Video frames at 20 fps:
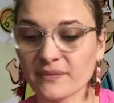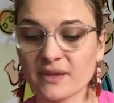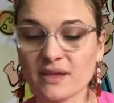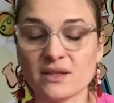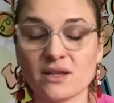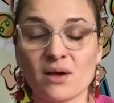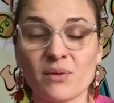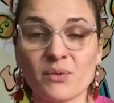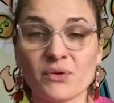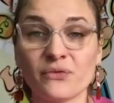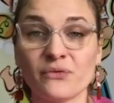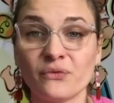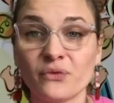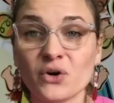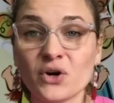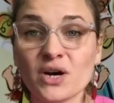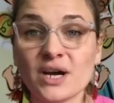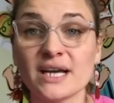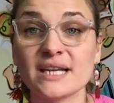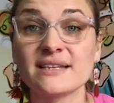Number
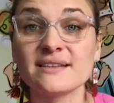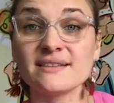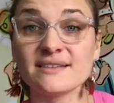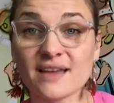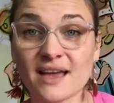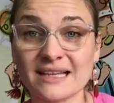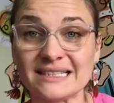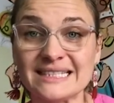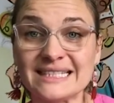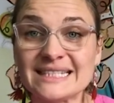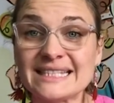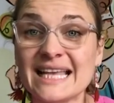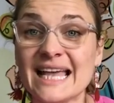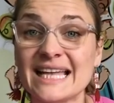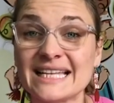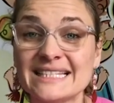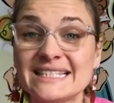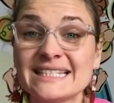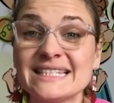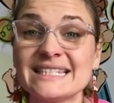4, nuts
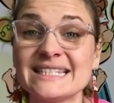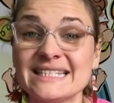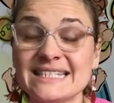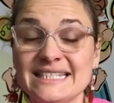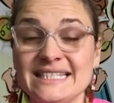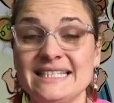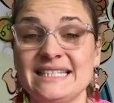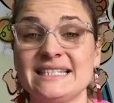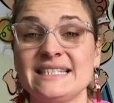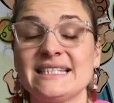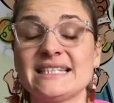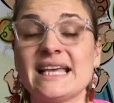and seeds,